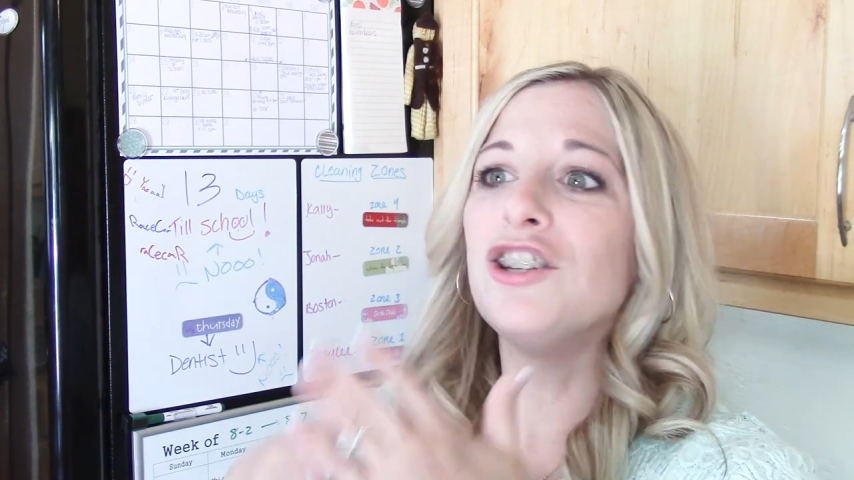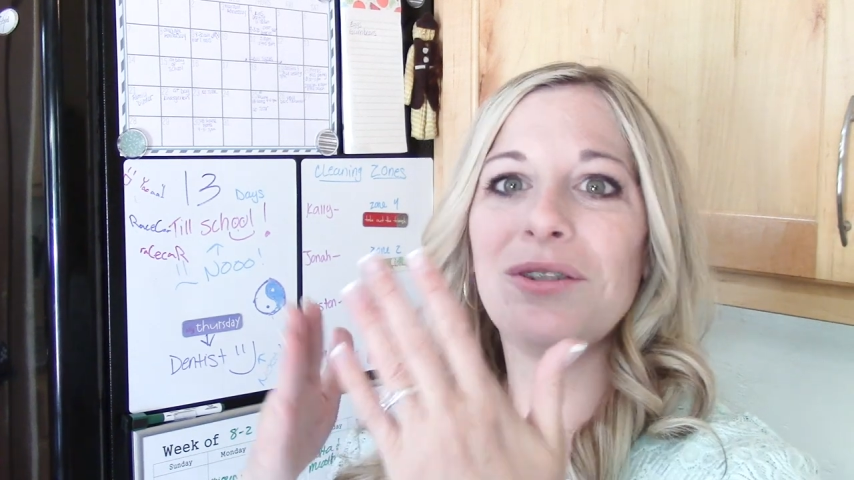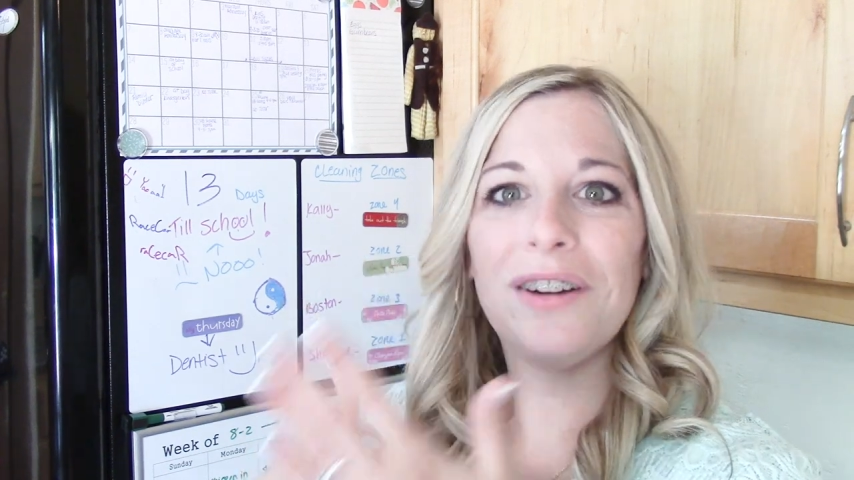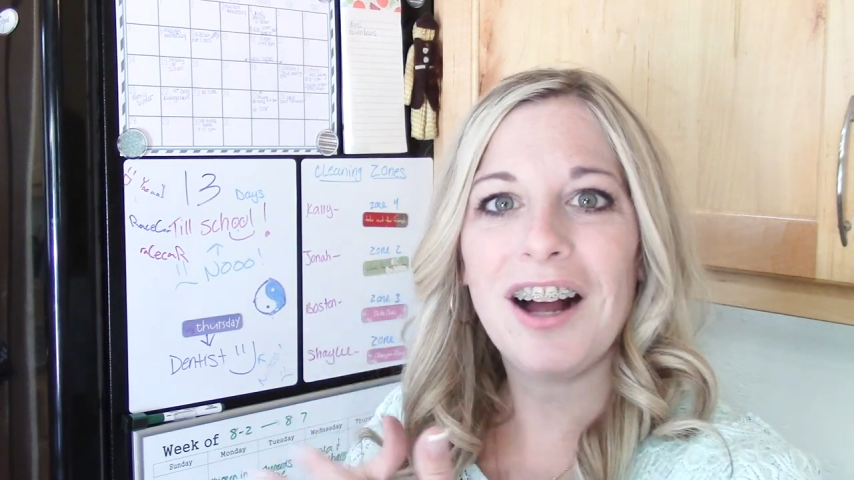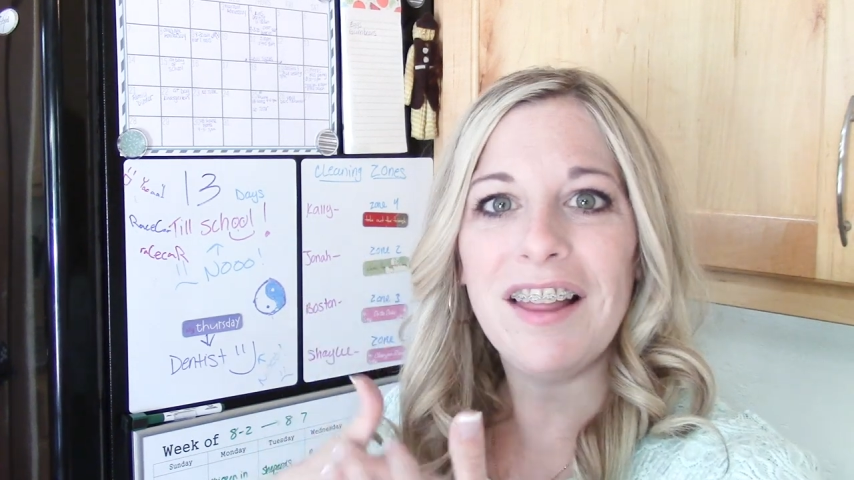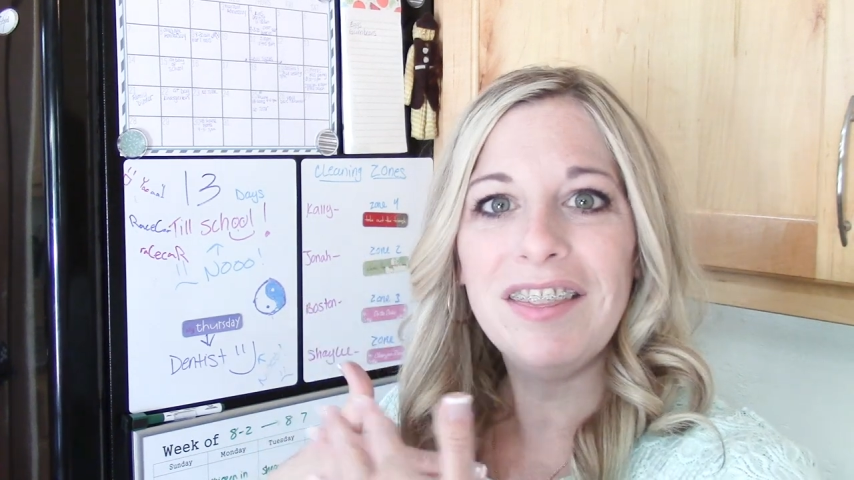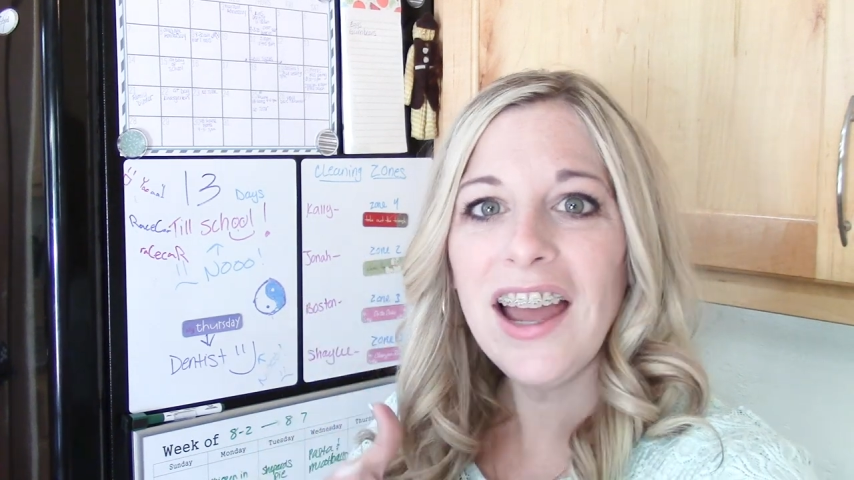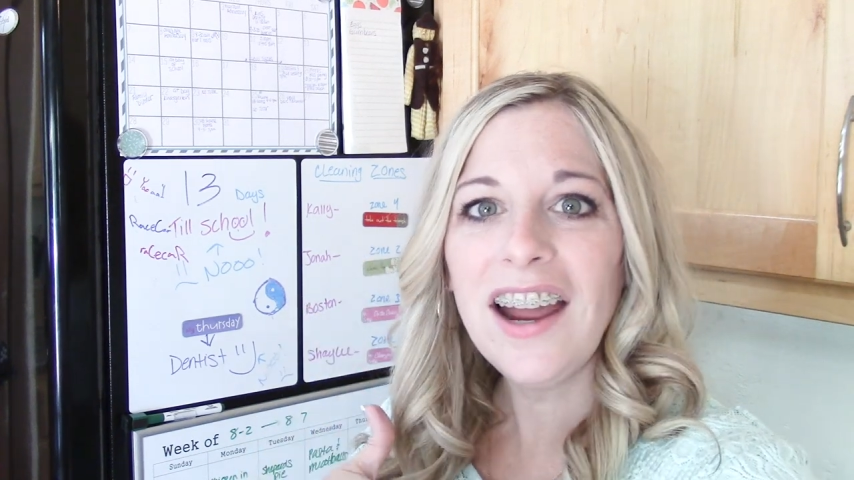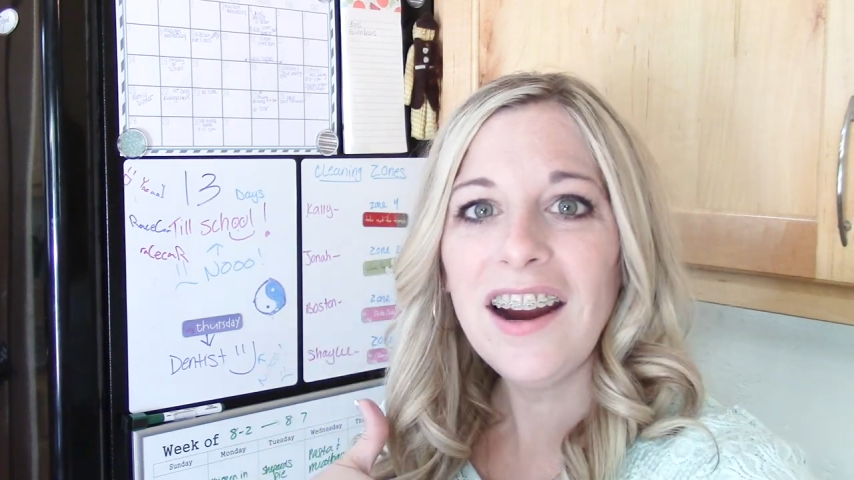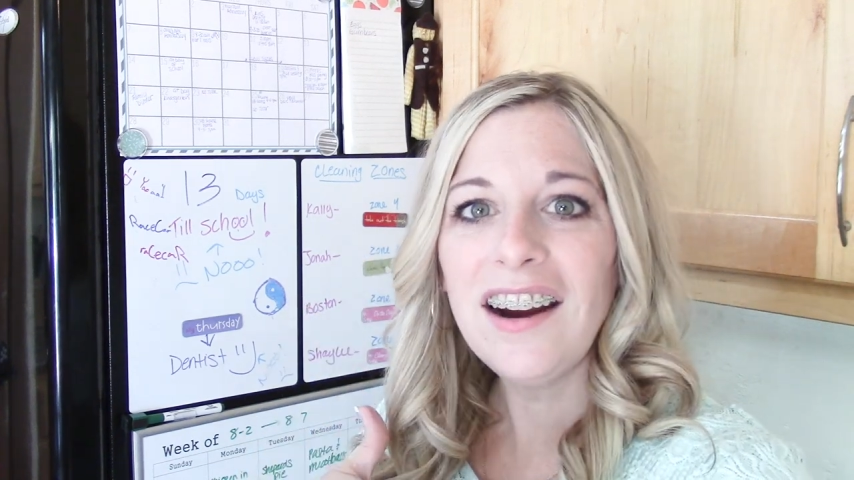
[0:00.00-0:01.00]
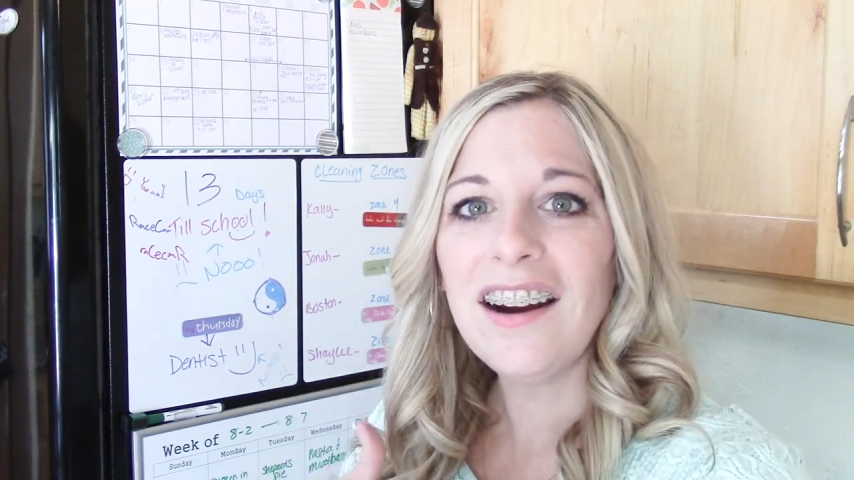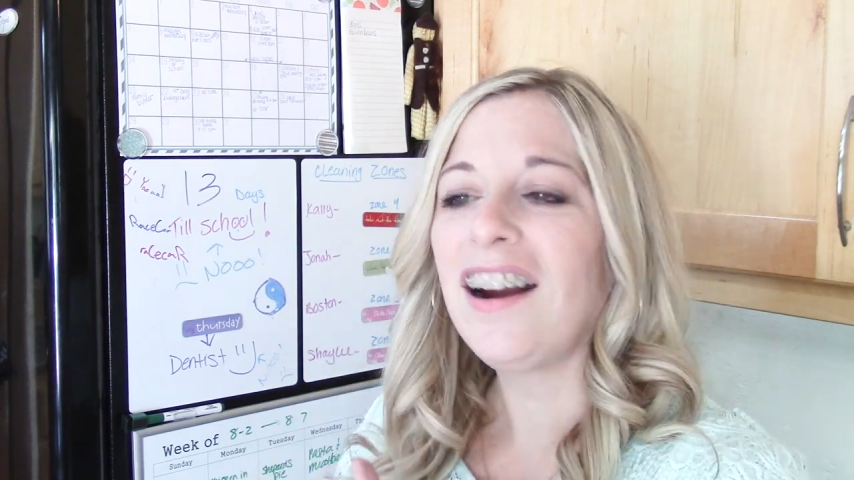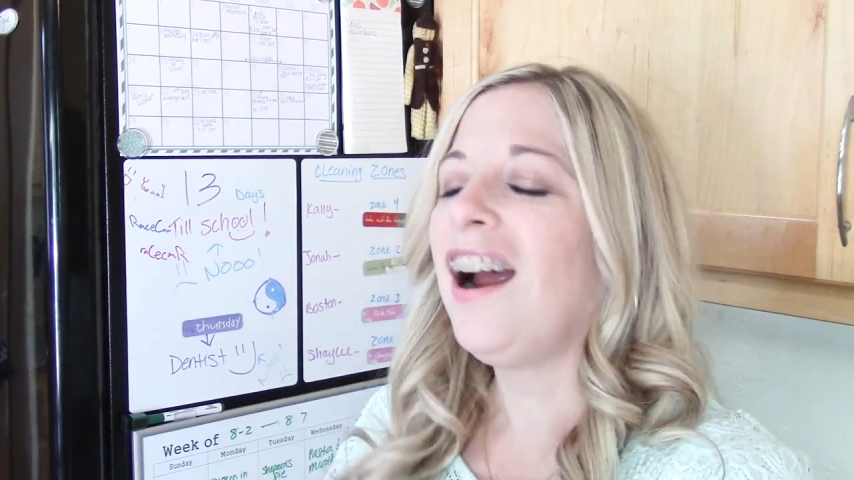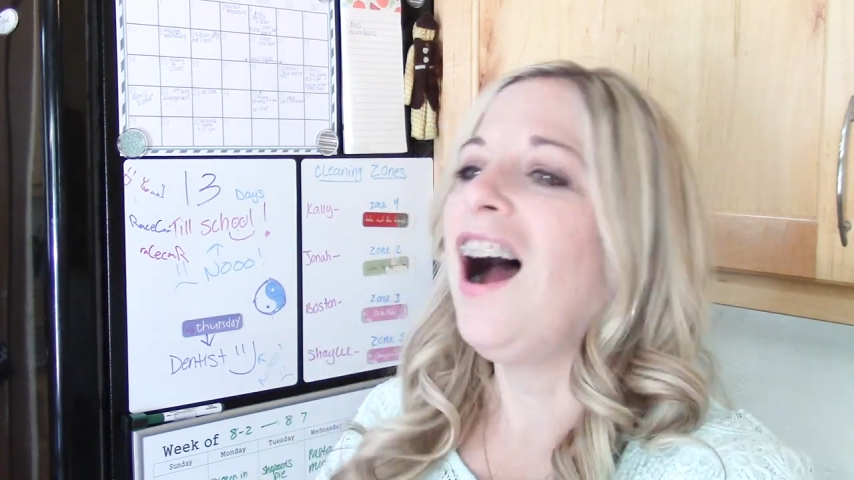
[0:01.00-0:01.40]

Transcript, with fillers: Do it on there,